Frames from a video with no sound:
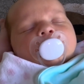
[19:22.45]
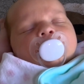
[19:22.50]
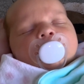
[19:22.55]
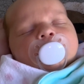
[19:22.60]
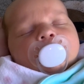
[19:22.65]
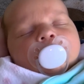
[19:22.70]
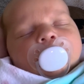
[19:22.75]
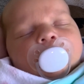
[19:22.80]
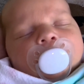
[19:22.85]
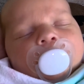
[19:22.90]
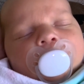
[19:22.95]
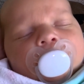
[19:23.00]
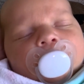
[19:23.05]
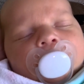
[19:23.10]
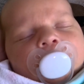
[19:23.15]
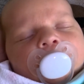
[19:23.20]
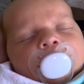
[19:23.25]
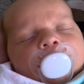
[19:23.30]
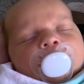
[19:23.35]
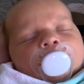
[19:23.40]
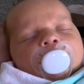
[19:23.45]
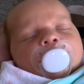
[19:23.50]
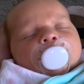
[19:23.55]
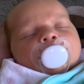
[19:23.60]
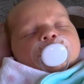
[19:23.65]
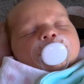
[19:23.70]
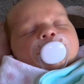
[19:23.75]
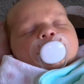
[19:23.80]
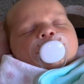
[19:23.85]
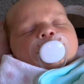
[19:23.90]
"It's so early. You
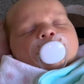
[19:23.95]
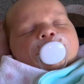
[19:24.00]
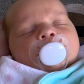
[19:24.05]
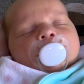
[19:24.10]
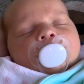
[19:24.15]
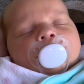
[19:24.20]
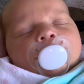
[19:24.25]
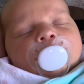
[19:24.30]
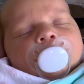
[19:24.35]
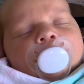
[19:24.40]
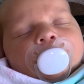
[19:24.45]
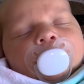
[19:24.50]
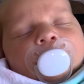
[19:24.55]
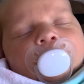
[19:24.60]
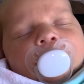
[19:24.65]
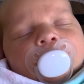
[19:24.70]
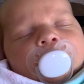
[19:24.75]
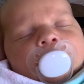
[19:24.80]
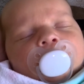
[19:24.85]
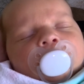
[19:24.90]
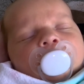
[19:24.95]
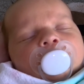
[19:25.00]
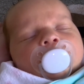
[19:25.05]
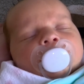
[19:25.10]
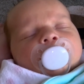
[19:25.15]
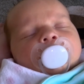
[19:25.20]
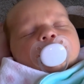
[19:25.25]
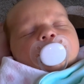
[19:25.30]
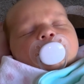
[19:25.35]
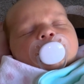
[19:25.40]
can't mean to go yet," began
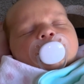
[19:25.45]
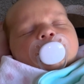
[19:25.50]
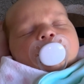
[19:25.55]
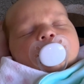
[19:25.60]
Joe,